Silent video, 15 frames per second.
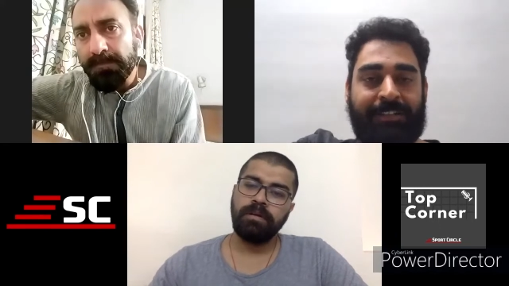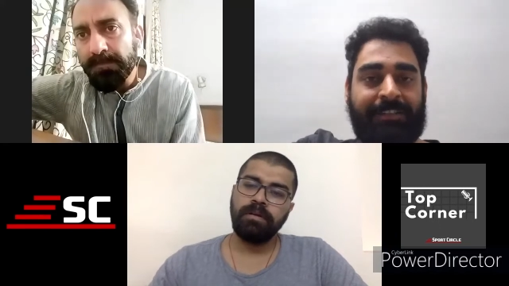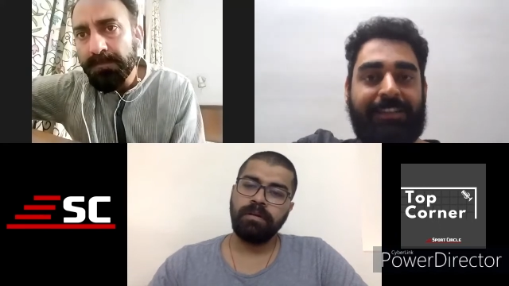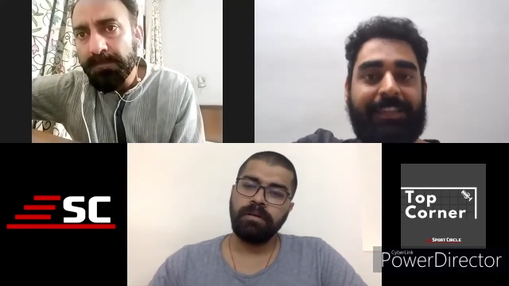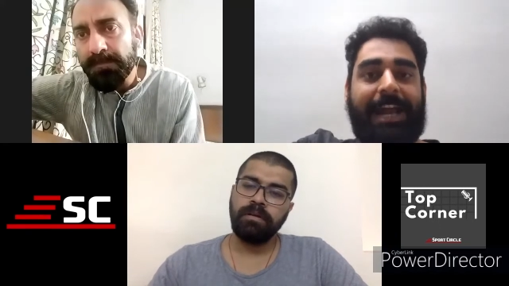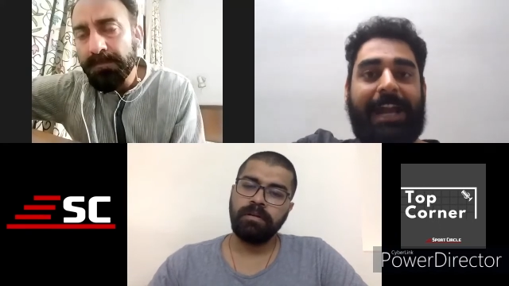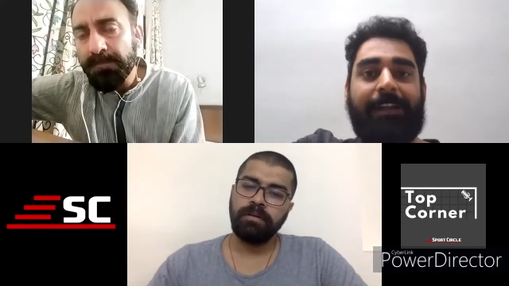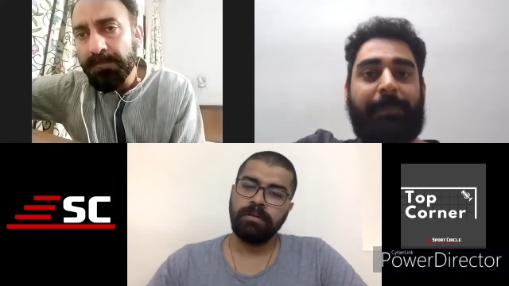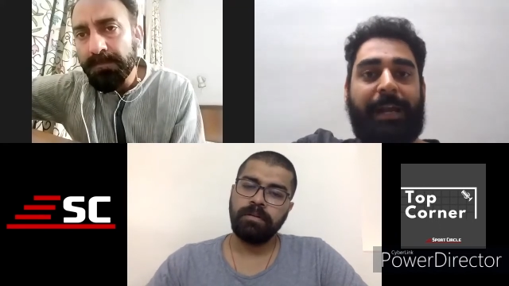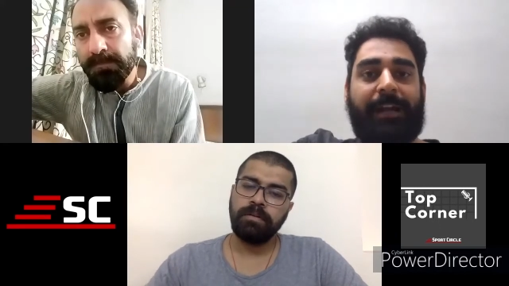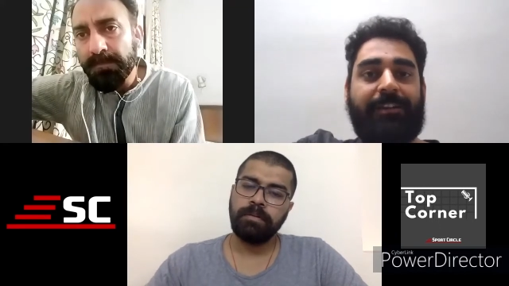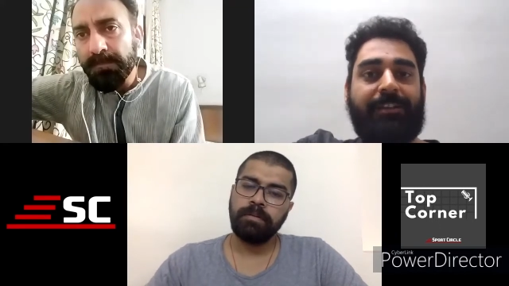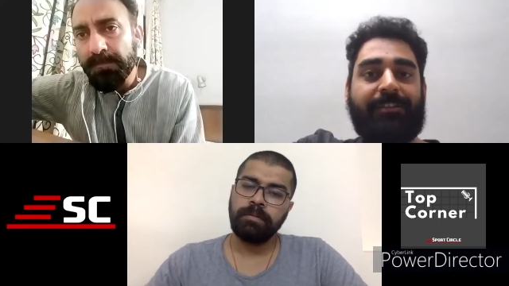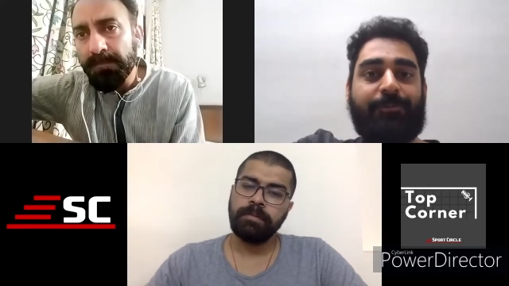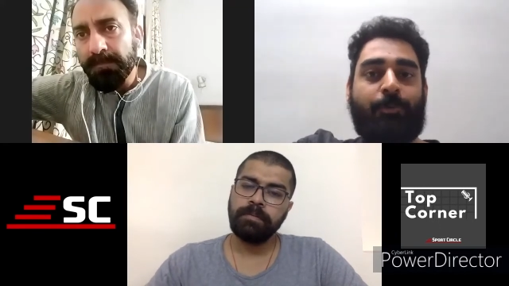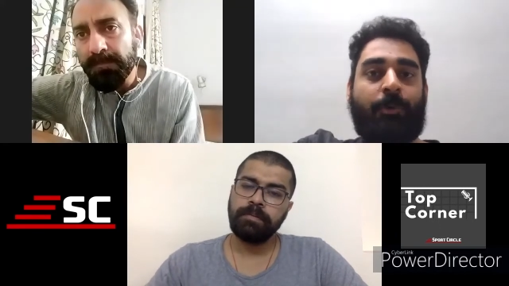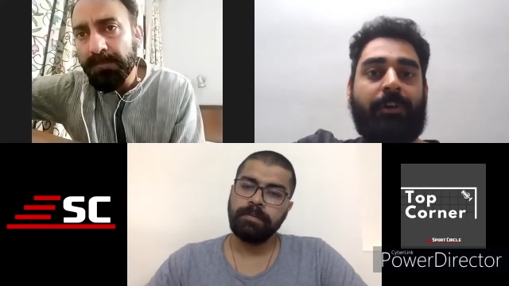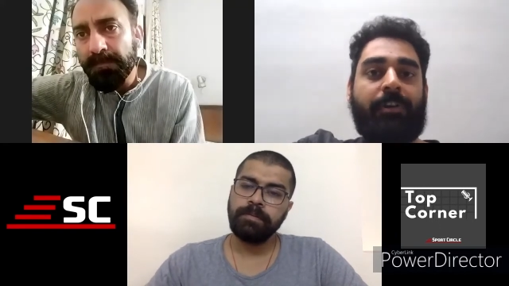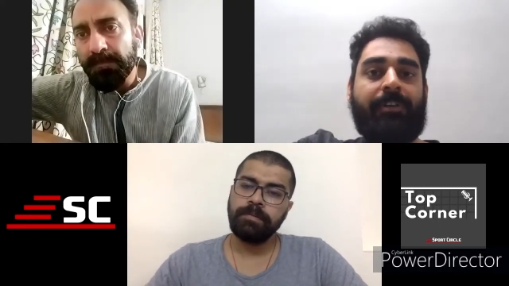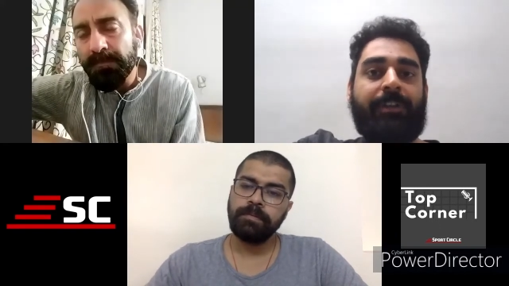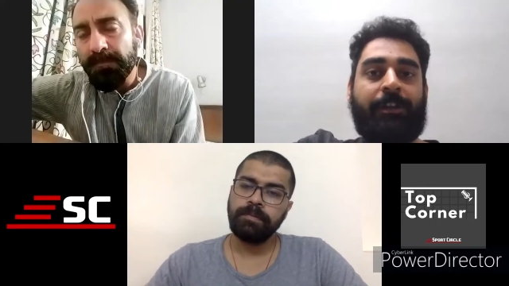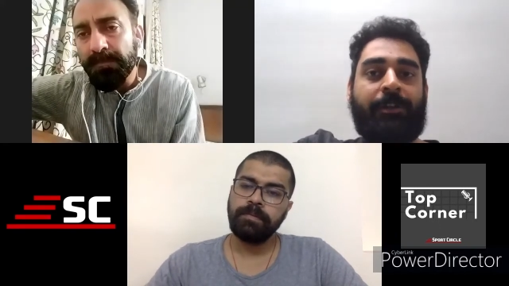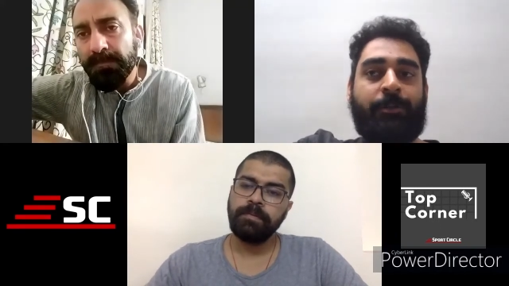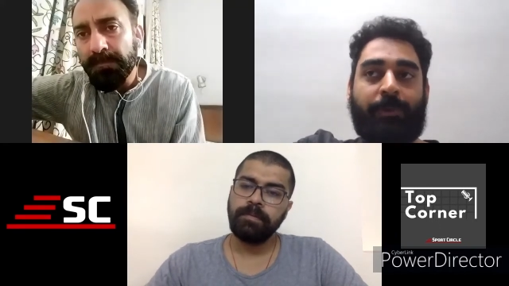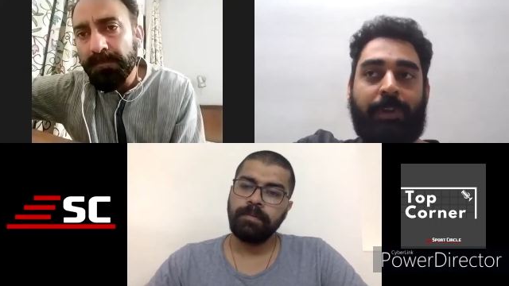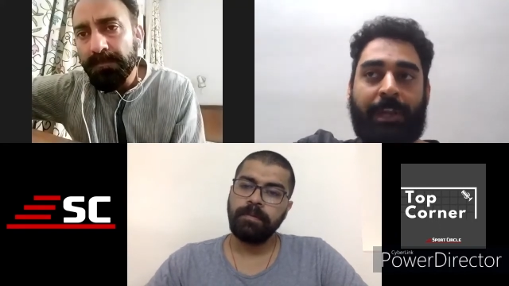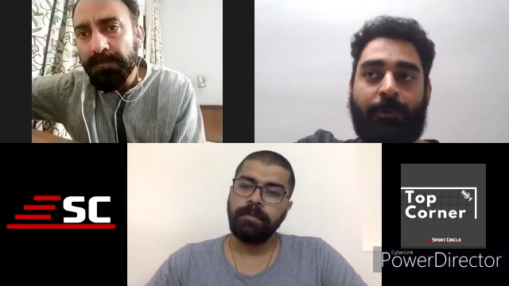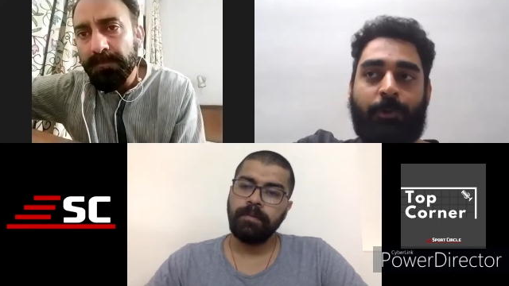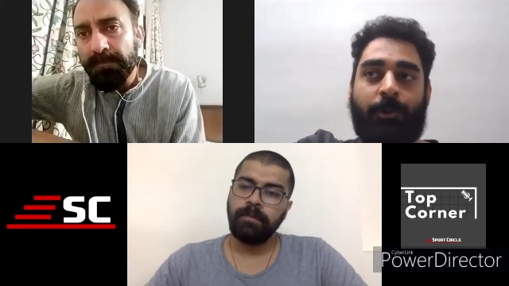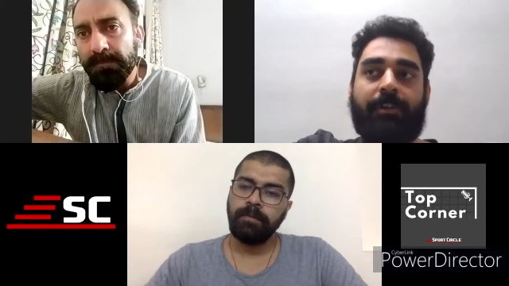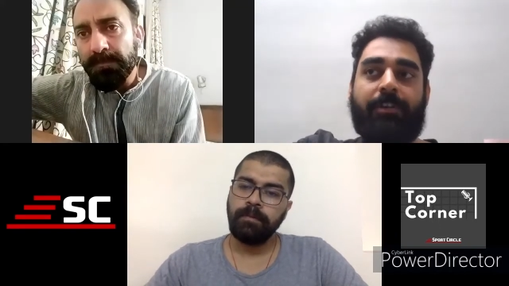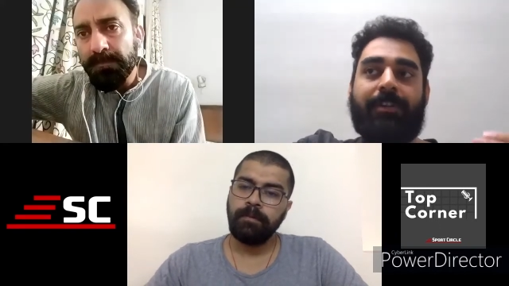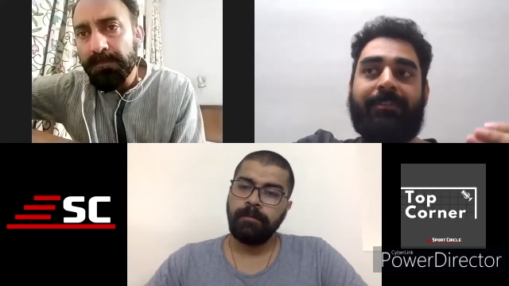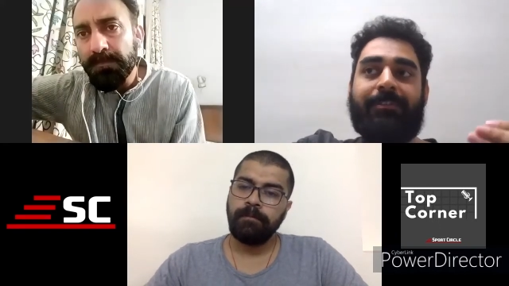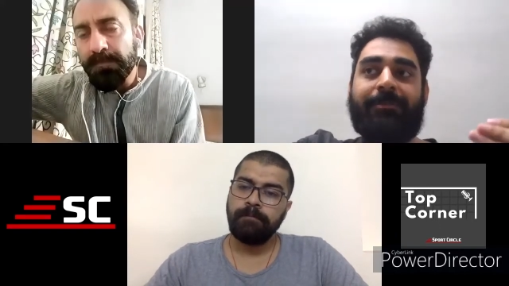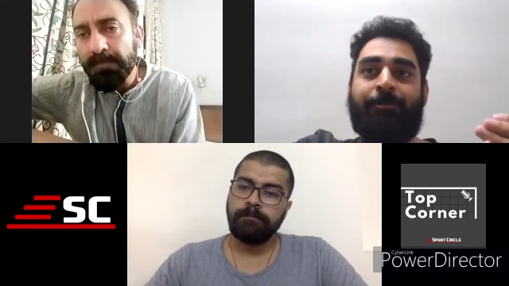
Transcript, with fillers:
Speaker 1: isn't that bad a squad that you cannot